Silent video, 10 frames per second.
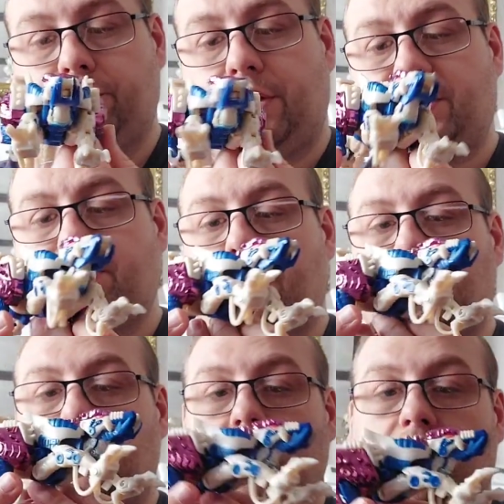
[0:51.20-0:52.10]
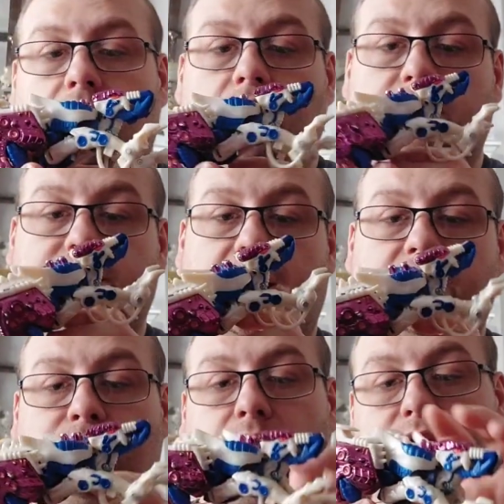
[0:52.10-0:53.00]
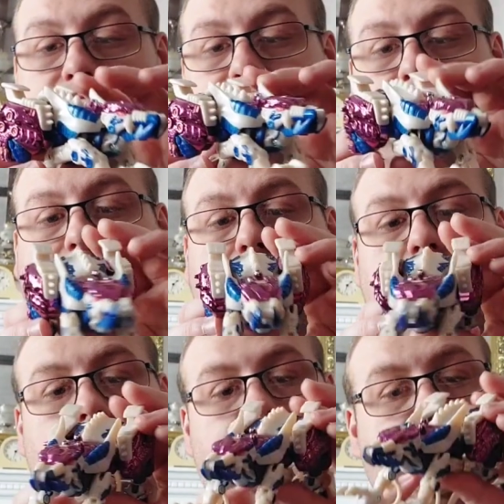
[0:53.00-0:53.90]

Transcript: Transmetal or Dinobot 2, I